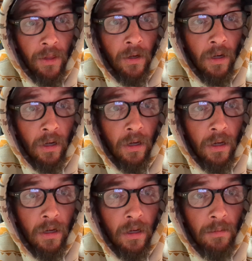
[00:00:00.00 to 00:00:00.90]
other
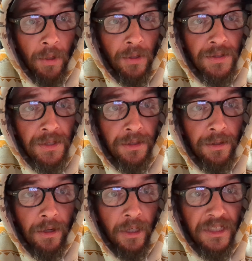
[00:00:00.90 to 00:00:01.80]
person
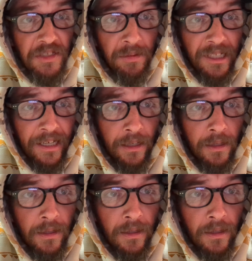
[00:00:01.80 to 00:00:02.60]
on this planet.